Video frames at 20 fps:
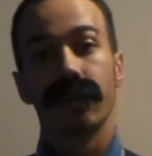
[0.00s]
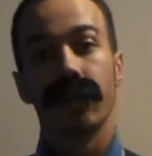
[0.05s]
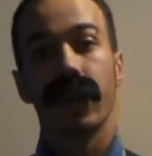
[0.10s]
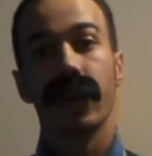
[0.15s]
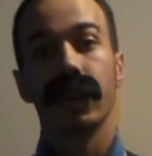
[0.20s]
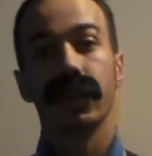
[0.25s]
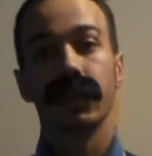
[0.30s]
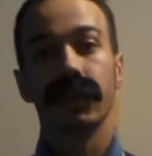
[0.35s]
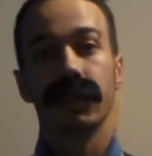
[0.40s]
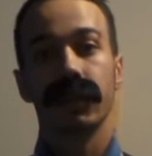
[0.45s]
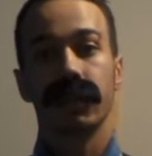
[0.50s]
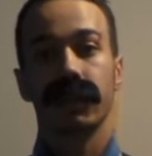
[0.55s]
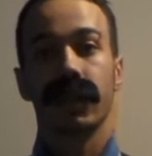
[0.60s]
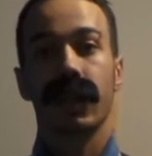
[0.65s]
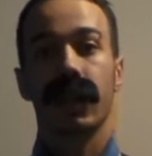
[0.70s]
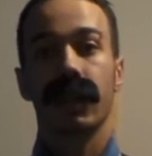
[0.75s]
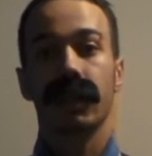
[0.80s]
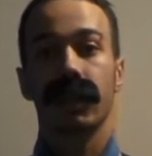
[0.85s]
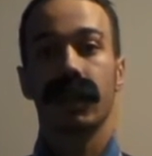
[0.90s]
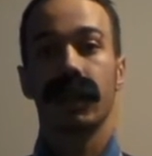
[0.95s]
right in the
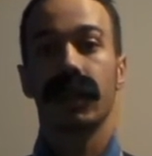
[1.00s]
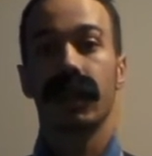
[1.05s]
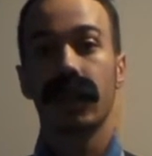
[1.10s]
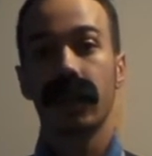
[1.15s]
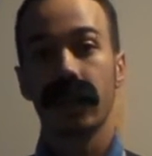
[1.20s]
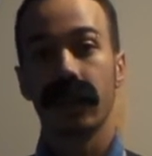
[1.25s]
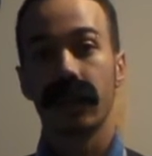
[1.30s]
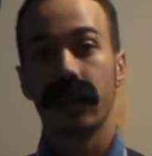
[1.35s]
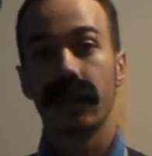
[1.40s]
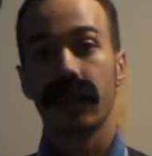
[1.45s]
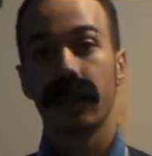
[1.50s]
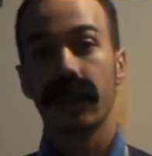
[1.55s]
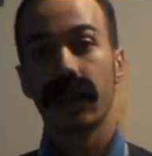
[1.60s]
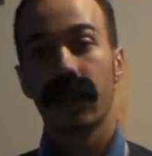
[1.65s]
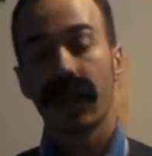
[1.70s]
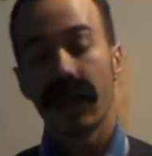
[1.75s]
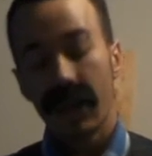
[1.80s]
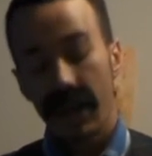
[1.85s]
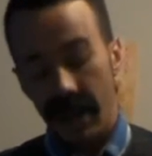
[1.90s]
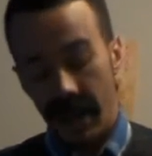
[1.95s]
side of your ear.
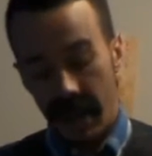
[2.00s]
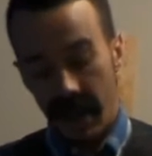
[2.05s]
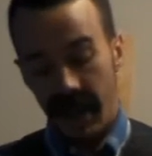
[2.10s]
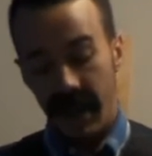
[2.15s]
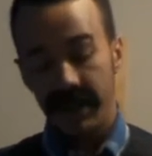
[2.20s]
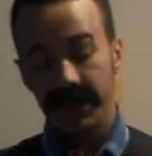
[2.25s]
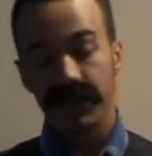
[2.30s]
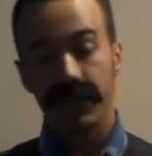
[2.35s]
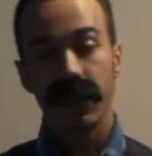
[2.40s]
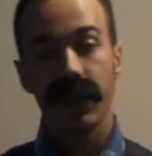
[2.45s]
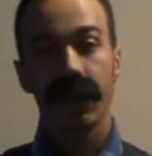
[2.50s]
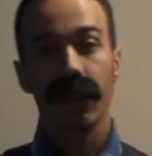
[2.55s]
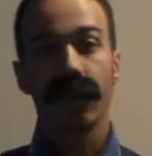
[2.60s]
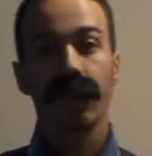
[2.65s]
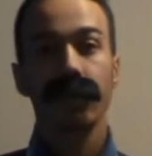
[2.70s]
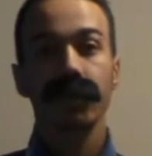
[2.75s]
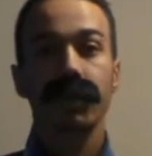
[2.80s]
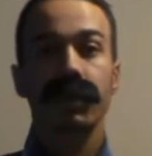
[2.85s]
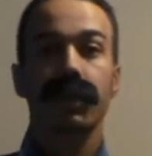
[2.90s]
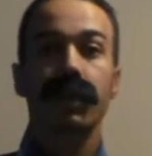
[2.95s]
As we get
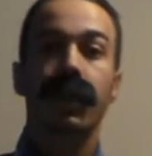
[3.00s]
older,